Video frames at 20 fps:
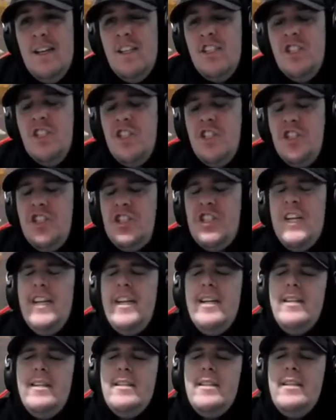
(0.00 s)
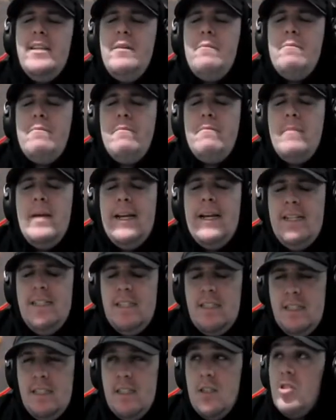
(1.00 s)
She is an
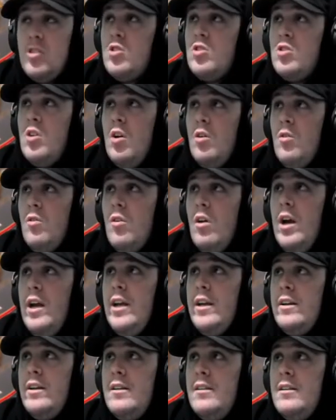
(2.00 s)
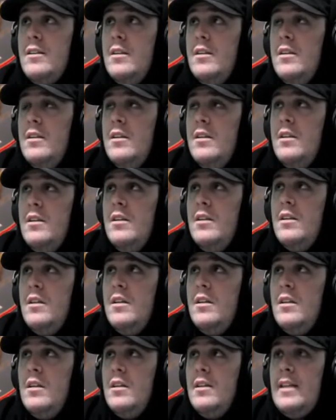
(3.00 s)
amazing songwriter.
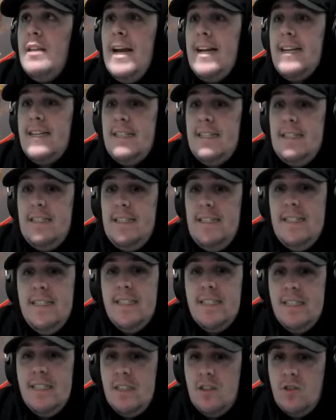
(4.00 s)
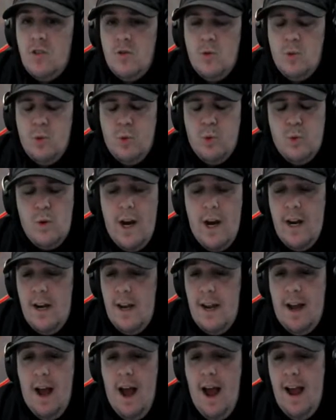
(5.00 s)
Like, this is great.
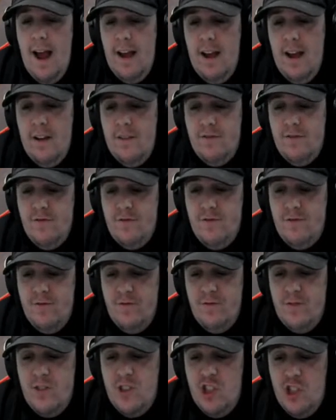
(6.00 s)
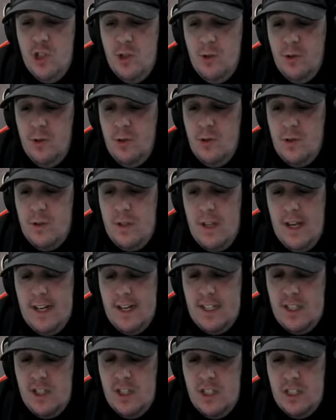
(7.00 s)
Like, I have chills.
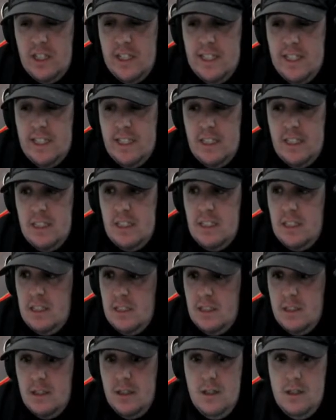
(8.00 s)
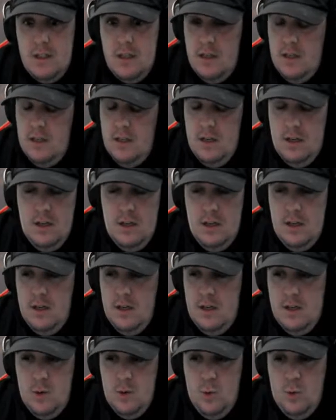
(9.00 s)
Like, she's...
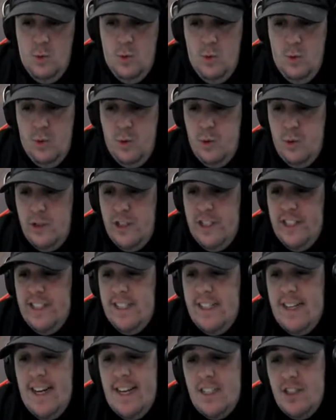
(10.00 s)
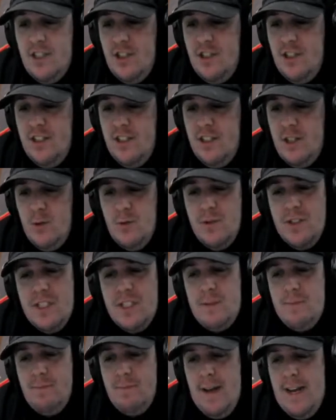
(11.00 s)
Oof, she gets you into a
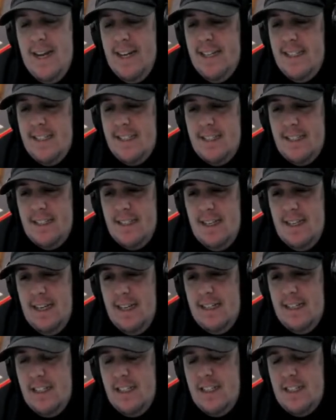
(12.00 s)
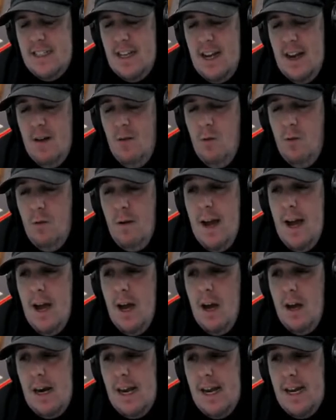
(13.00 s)
space and it's just like,
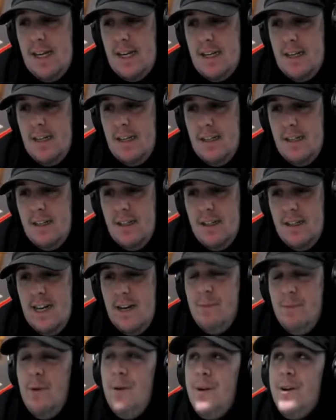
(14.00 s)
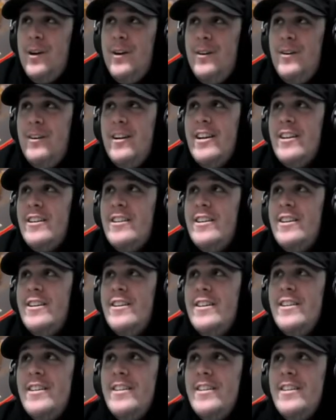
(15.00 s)
wow, like, keep on going, you know.